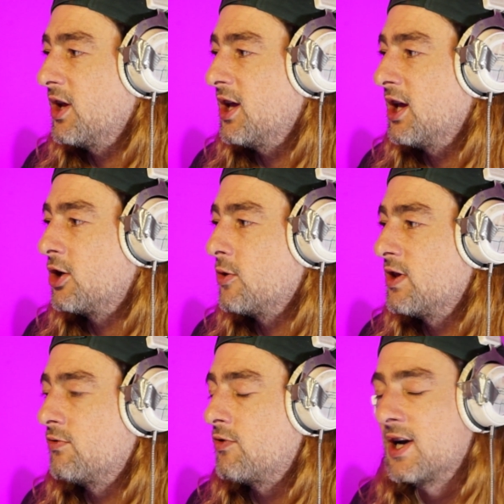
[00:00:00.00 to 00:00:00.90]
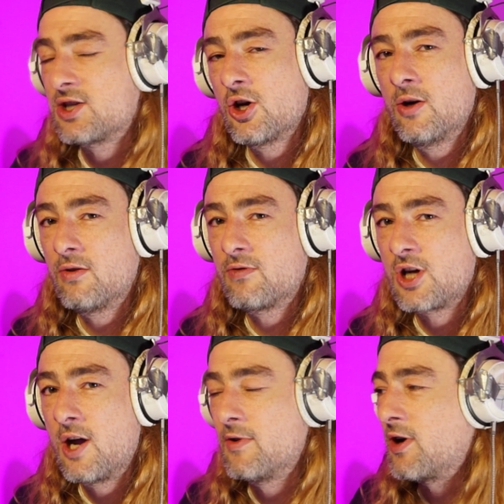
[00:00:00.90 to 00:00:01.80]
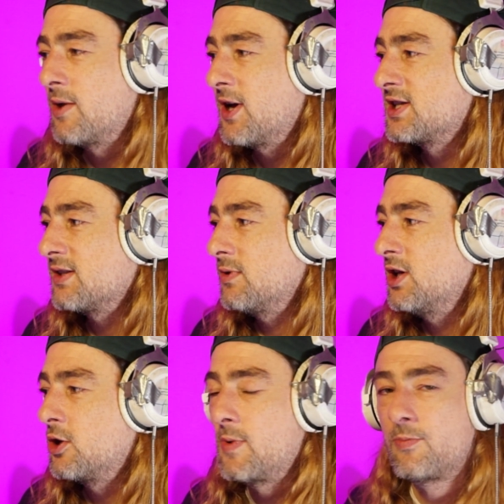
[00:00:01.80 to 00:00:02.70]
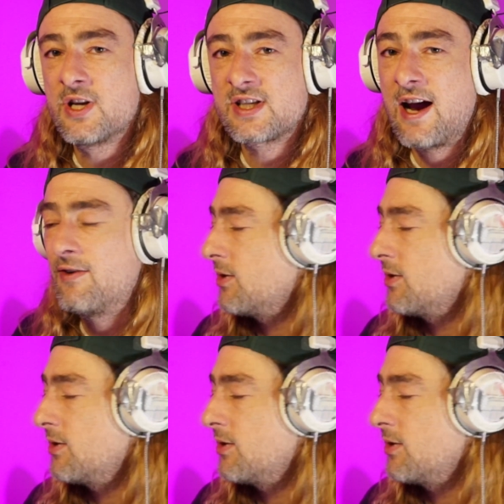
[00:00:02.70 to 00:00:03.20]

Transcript: it could be the right time, the right place. It could be Prince Harry